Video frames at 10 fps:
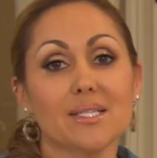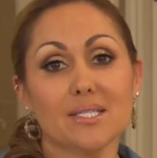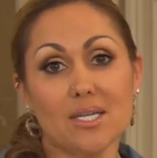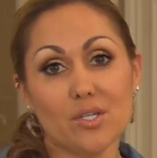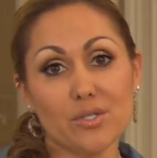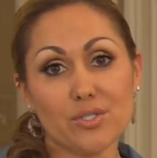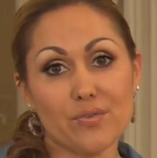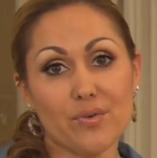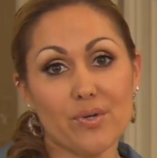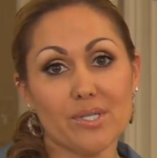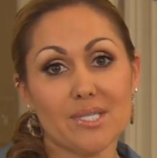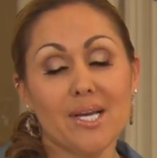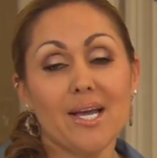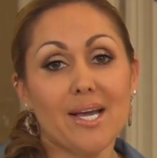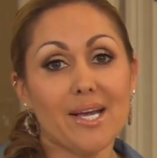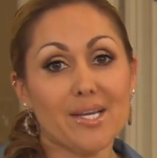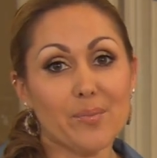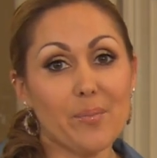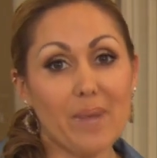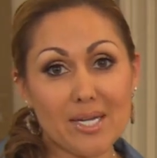sancocho for us,
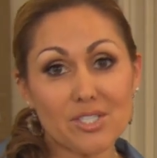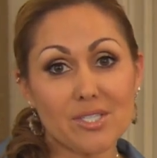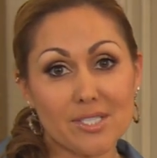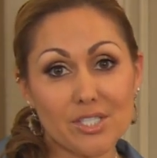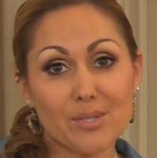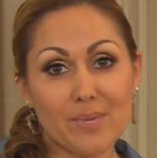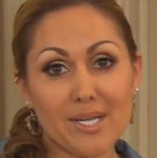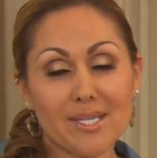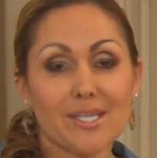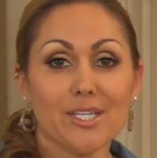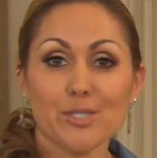and magically she made it in a